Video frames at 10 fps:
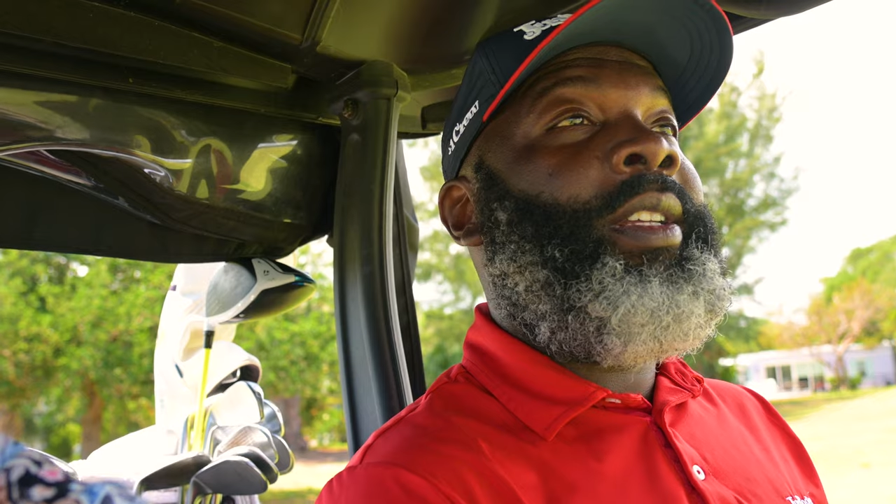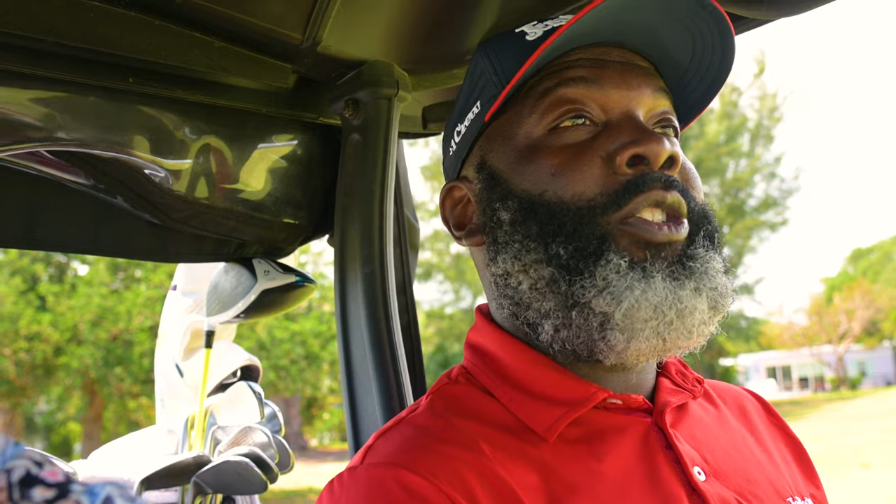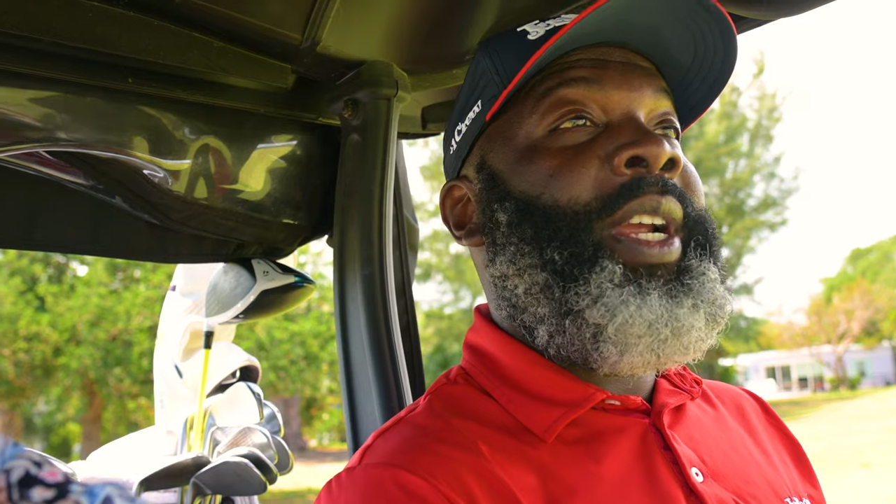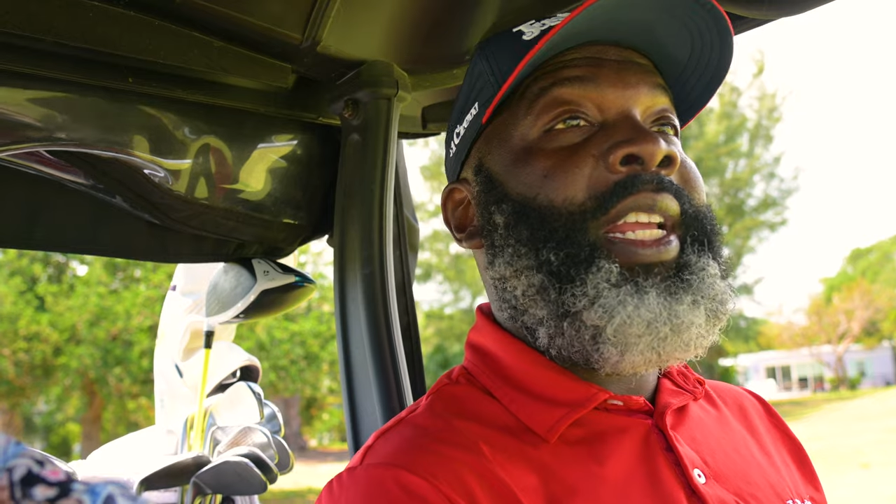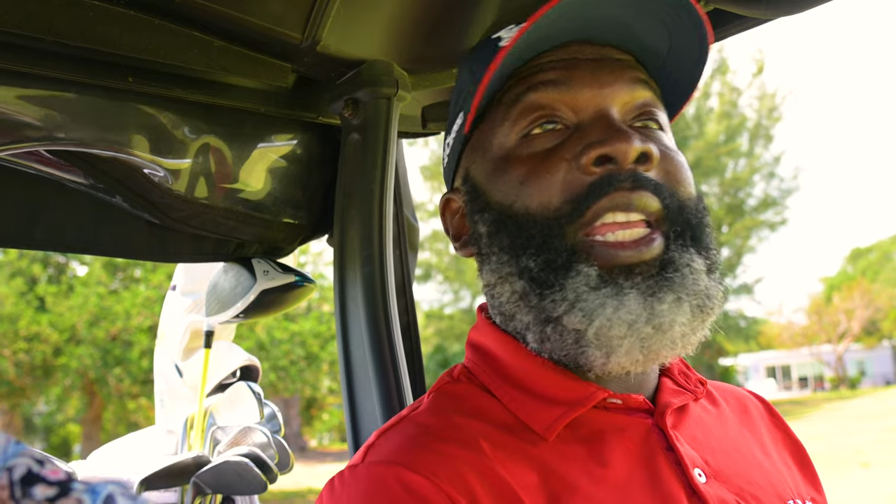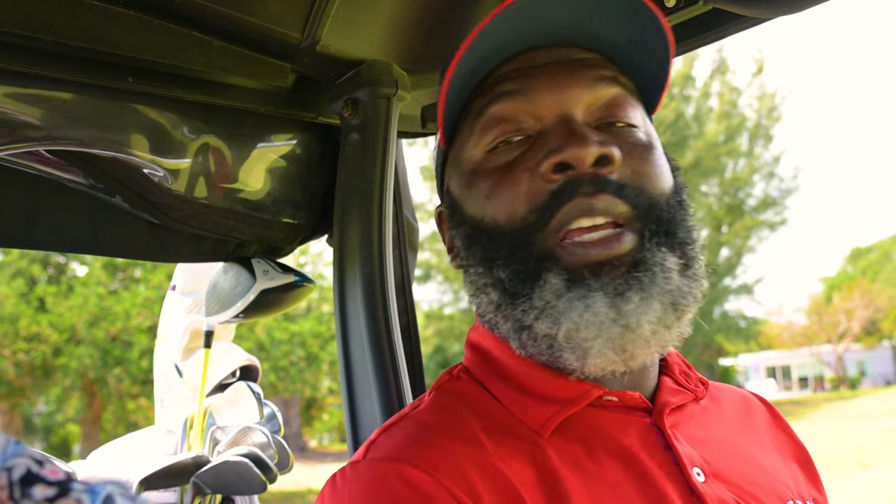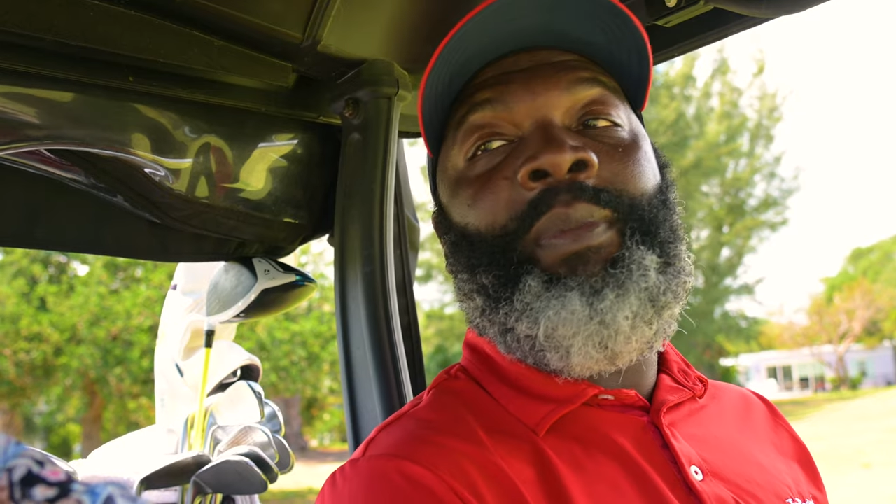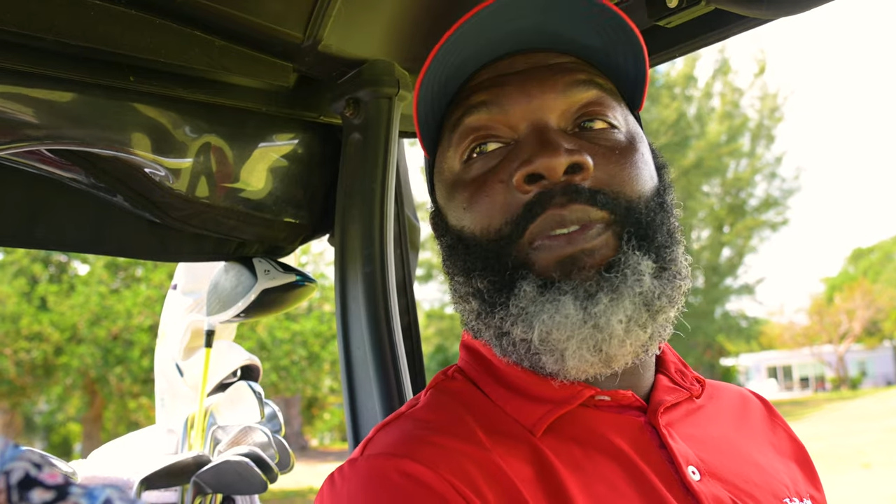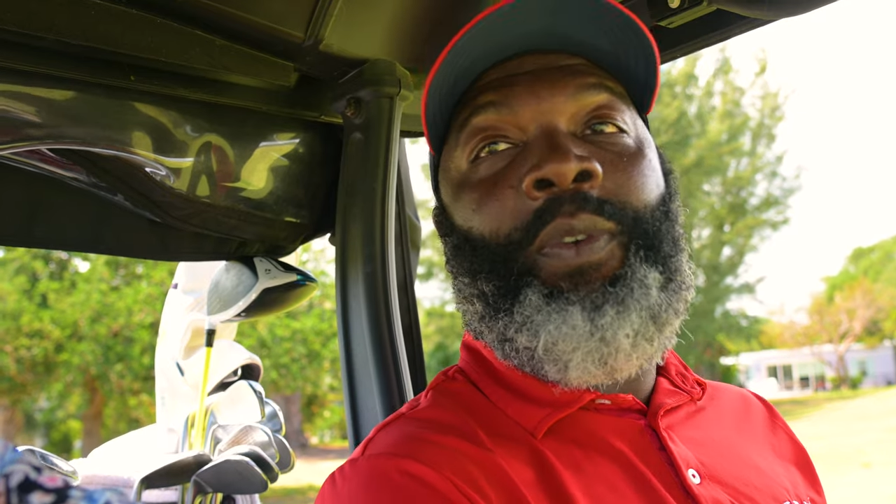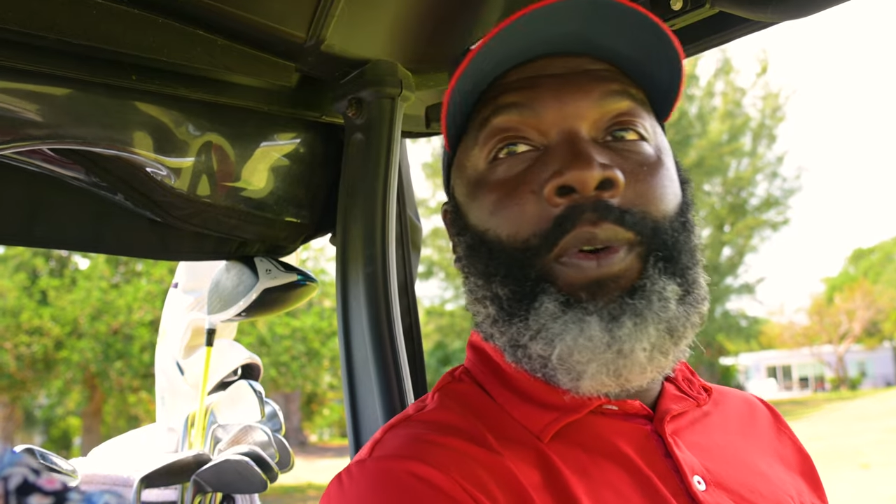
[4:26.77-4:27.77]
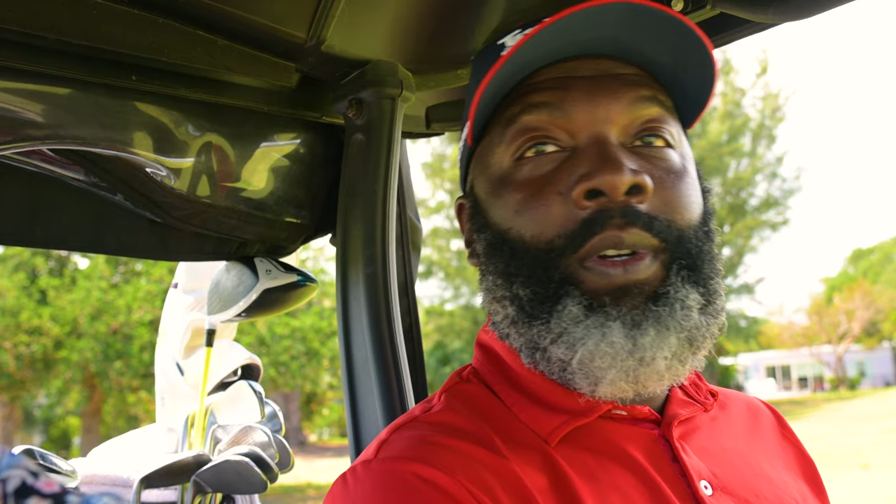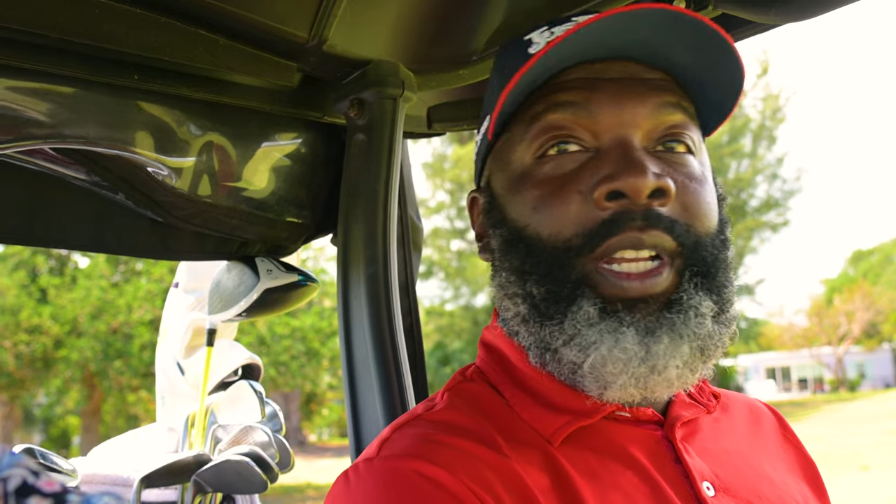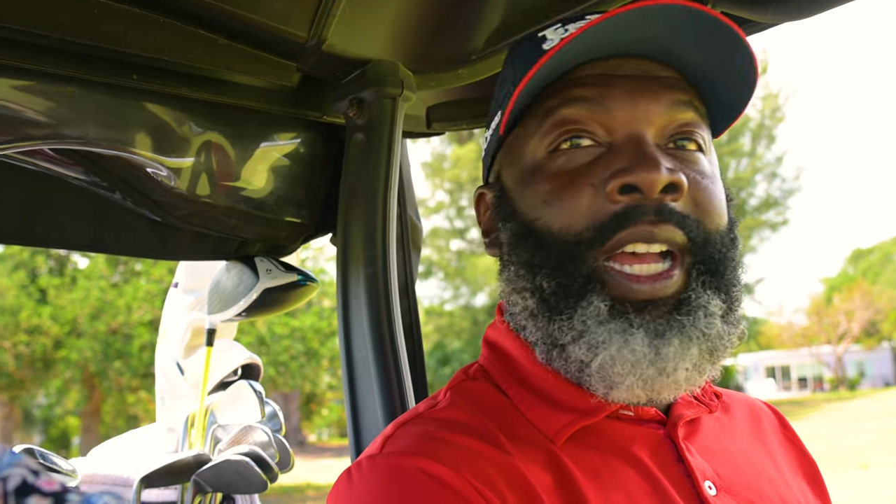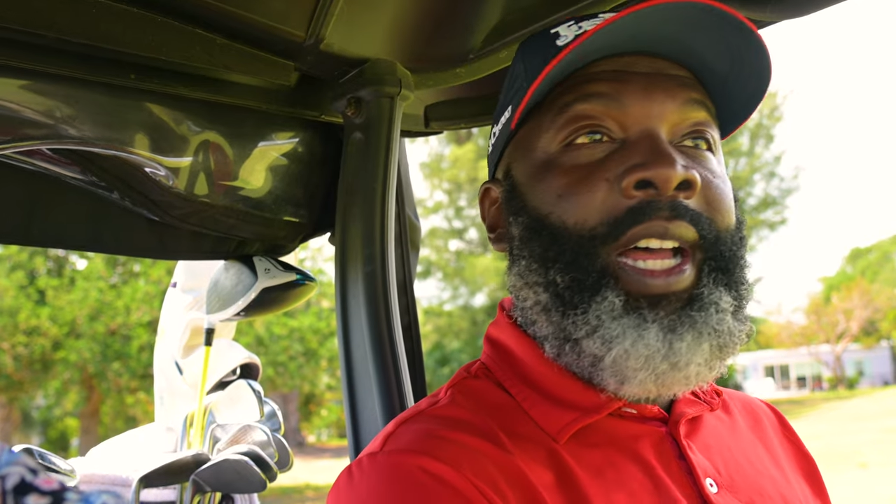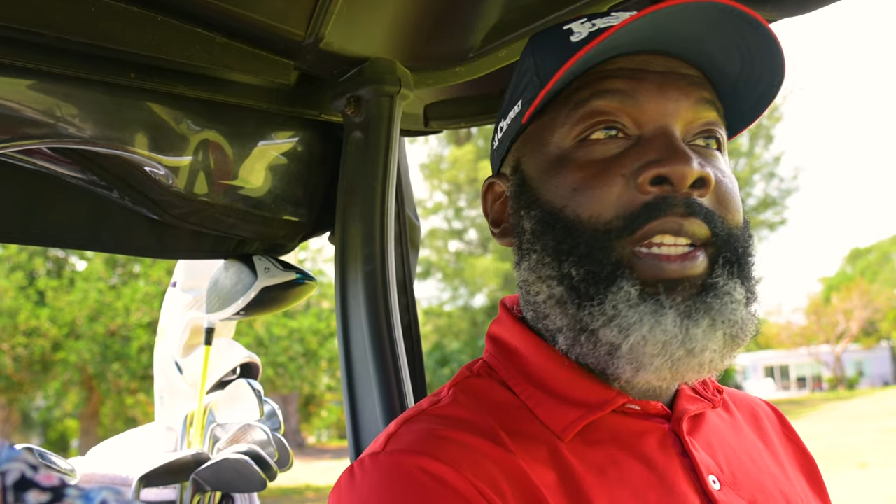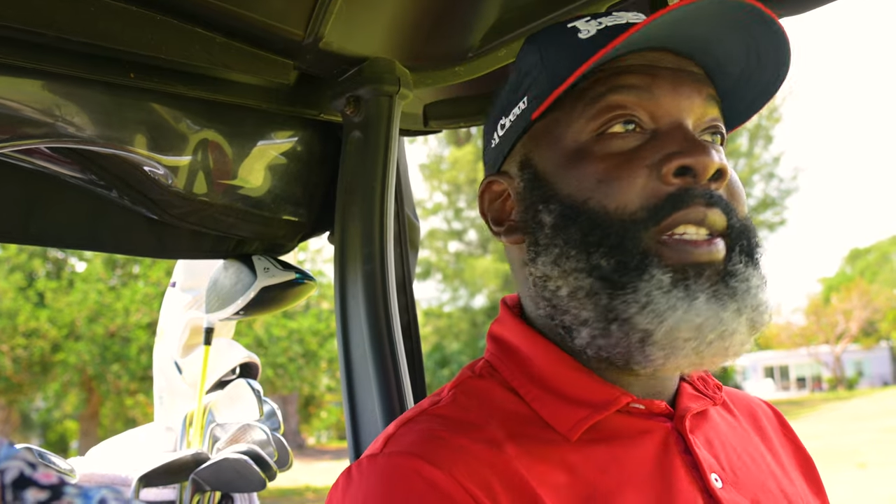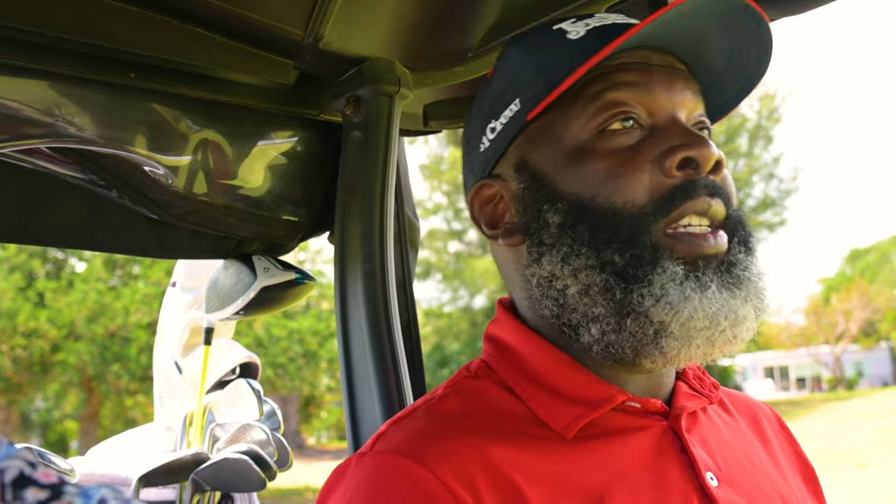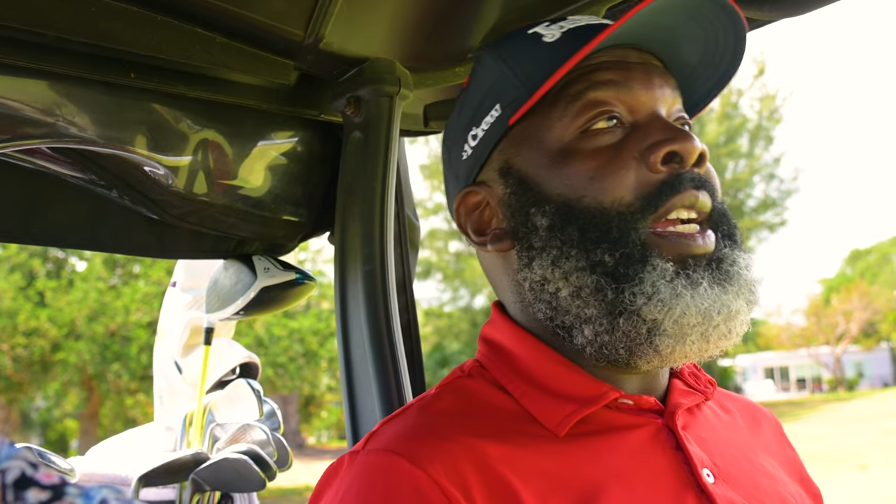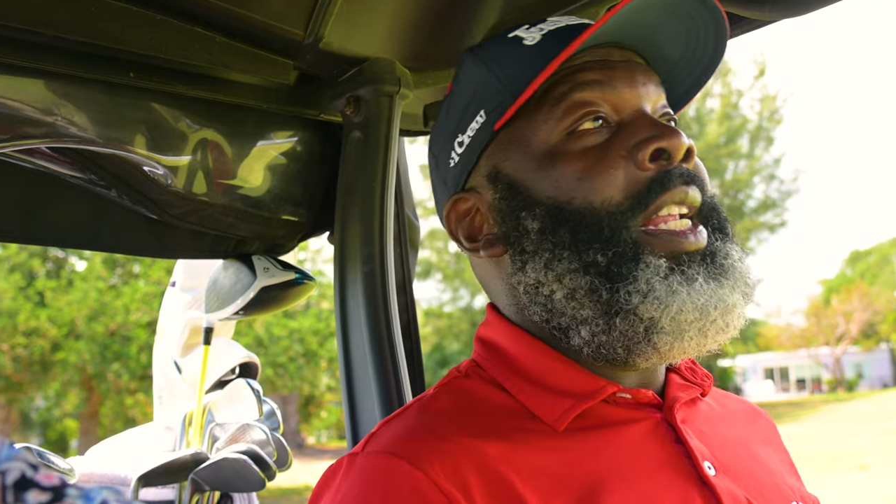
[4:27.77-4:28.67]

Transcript: training camp before college.